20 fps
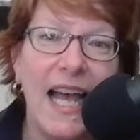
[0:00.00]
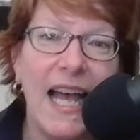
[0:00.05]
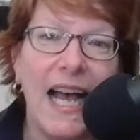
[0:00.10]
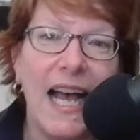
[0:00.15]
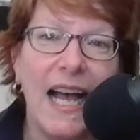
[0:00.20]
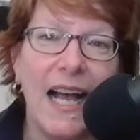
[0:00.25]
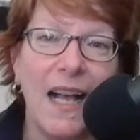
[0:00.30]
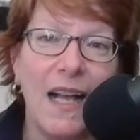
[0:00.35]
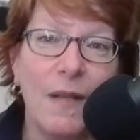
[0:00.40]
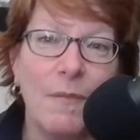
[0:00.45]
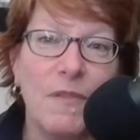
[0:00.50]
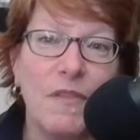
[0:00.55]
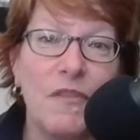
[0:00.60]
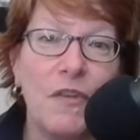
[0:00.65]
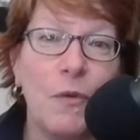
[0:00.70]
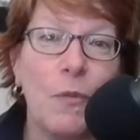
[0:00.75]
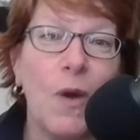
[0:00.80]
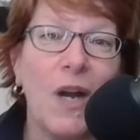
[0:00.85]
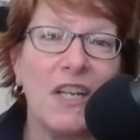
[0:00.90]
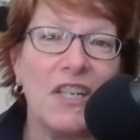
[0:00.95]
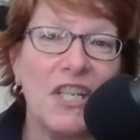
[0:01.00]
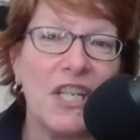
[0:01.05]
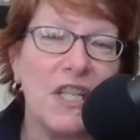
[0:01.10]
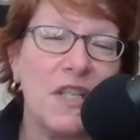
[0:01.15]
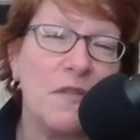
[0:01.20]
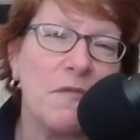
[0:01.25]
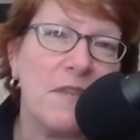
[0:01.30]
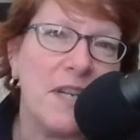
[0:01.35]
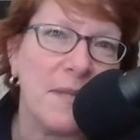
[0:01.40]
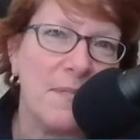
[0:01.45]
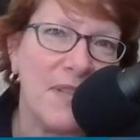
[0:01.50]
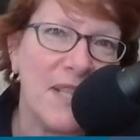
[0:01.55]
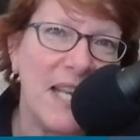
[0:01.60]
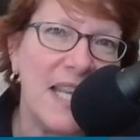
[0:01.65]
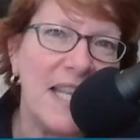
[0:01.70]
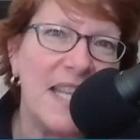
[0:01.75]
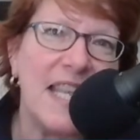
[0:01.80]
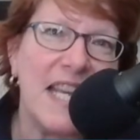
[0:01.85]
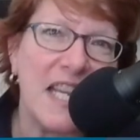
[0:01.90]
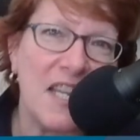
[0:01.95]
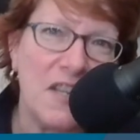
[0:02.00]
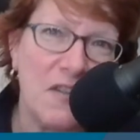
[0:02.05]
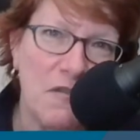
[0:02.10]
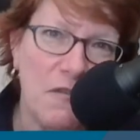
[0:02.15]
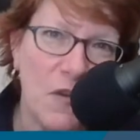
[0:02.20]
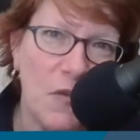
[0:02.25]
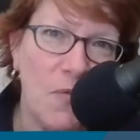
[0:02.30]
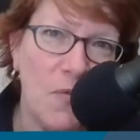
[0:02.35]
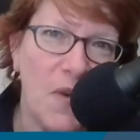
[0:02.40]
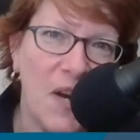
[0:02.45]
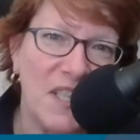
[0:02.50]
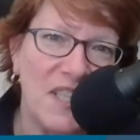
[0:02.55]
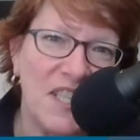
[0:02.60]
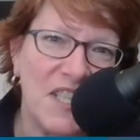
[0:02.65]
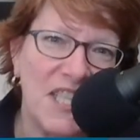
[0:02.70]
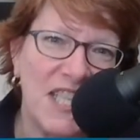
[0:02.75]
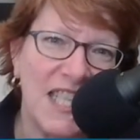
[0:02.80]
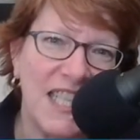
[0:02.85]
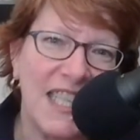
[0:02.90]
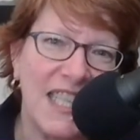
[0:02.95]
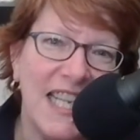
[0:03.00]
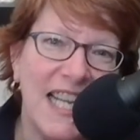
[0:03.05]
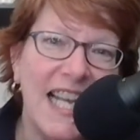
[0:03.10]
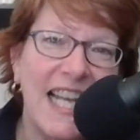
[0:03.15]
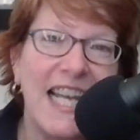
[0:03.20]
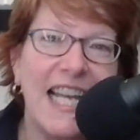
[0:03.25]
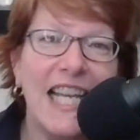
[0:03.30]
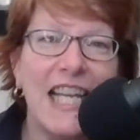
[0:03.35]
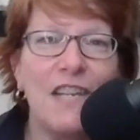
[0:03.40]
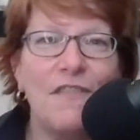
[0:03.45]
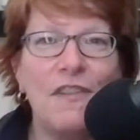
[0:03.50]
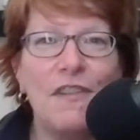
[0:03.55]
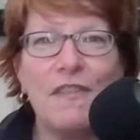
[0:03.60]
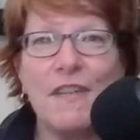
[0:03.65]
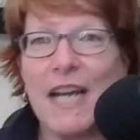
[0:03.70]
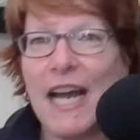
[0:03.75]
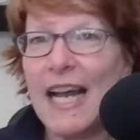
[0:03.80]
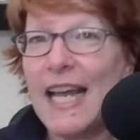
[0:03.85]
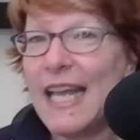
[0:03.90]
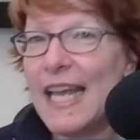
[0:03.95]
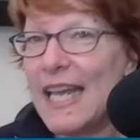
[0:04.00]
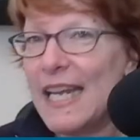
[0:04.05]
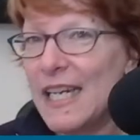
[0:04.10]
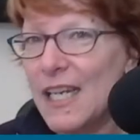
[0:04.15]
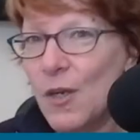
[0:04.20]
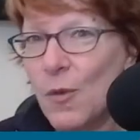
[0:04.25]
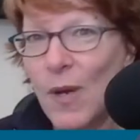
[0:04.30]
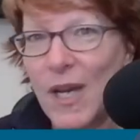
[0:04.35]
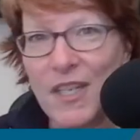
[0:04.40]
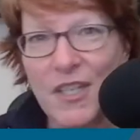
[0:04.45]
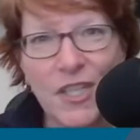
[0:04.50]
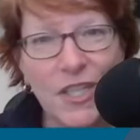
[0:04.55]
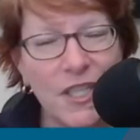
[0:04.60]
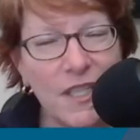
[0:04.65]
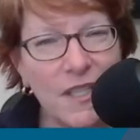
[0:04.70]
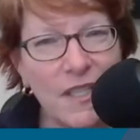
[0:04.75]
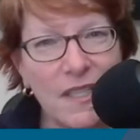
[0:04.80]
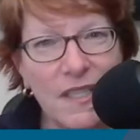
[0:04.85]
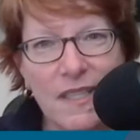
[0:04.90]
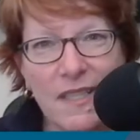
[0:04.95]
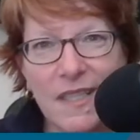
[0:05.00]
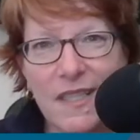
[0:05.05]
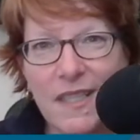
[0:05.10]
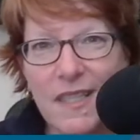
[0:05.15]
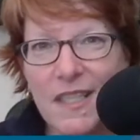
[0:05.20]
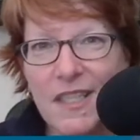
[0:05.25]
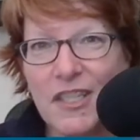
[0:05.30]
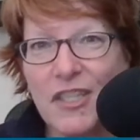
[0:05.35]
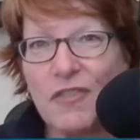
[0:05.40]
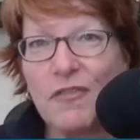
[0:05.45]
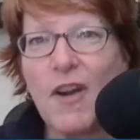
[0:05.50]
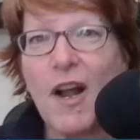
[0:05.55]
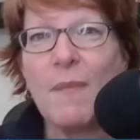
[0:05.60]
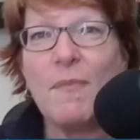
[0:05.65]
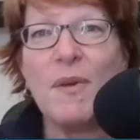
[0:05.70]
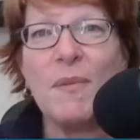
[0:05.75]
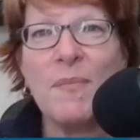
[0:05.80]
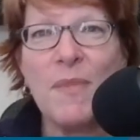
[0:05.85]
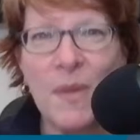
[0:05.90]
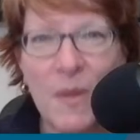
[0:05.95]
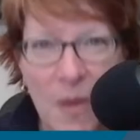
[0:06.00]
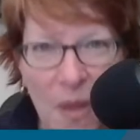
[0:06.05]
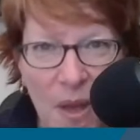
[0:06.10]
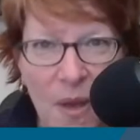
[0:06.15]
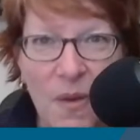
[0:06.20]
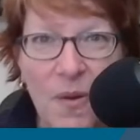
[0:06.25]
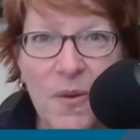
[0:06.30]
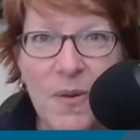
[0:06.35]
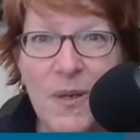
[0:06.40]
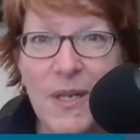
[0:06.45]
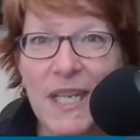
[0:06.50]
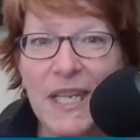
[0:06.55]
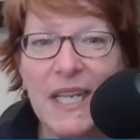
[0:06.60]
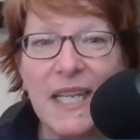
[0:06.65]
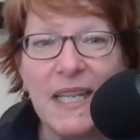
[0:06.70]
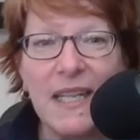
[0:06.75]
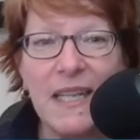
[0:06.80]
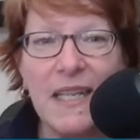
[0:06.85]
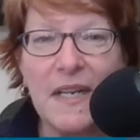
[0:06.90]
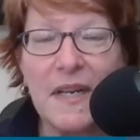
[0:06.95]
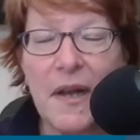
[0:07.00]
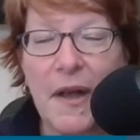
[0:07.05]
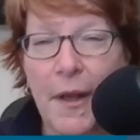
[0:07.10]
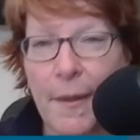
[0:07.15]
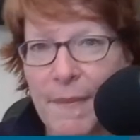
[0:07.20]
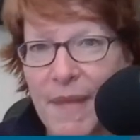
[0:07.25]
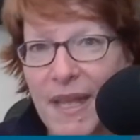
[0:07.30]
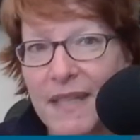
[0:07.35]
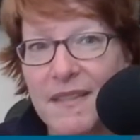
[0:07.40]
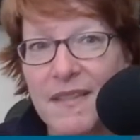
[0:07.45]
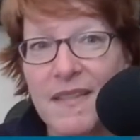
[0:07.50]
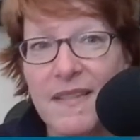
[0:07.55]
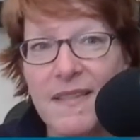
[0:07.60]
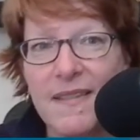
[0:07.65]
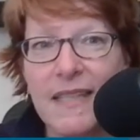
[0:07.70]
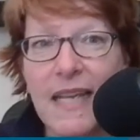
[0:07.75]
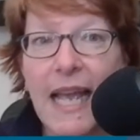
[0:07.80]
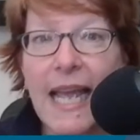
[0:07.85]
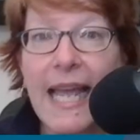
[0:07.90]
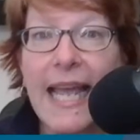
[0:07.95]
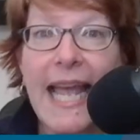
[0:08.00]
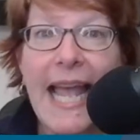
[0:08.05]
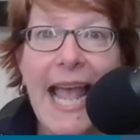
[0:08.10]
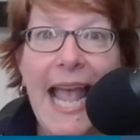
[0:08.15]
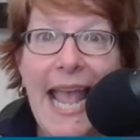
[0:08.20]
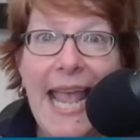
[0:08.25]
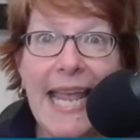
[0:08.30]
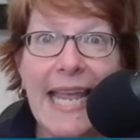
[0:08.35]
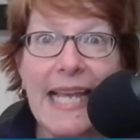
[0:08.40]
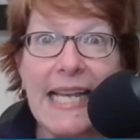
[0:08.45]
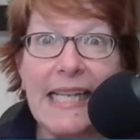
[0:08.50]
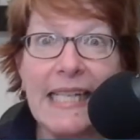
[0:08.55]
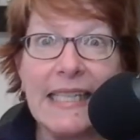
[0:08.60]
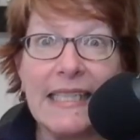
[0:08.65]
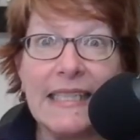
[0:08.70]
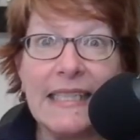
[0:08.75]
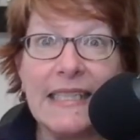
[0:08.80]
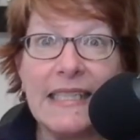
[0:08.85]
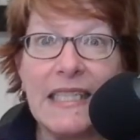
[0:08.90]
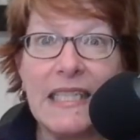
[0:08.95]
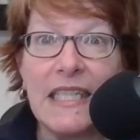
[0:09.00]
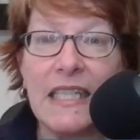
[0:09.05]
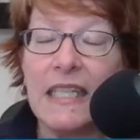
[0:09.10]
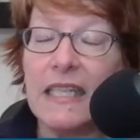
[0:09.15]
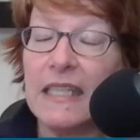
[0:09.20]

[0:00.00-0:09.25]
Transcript: If you're watching the replay, thank you for watching. If you've got any questions, drop them below in the comments. And